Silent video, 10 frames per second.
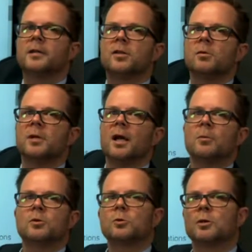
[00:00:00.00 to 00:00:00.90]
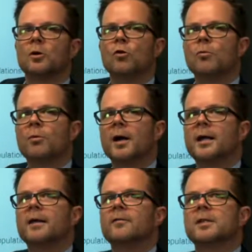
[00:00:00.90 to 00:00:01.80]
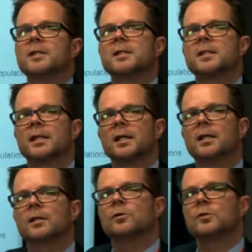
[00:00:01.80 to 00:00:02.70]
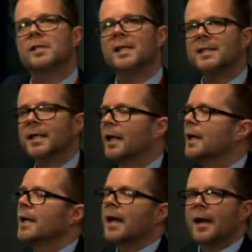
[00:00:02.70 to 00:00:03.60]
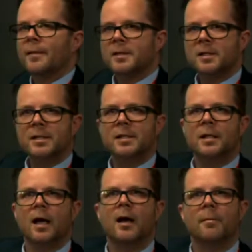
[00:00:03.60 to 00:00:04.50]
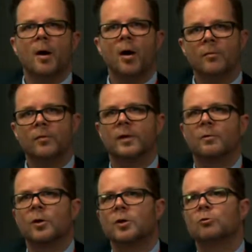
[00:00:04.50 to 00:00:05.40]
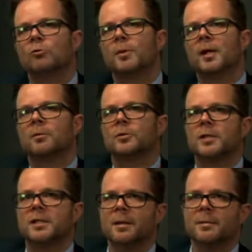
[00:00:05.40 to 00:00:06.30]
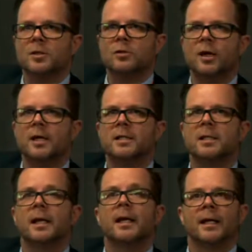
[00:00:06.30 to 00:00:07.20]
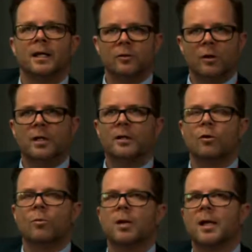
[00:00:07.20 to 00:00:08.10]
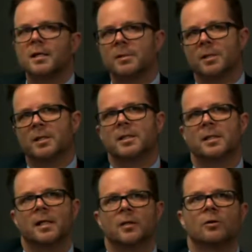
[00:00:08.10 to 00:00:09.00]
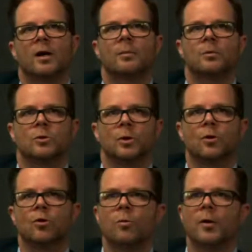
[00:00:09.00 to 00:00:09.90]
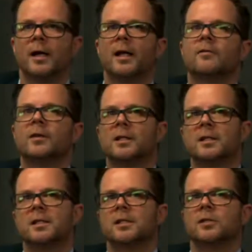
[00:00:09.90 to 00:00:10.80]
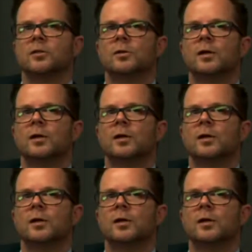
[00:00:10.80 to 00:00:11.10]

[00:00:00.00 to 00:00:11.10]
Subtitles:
So be able to incorporate evidence in a clinical setting. And this is hopefully what you will be able to demonstrate in your clinical placements, that you're able to incorporate evidence into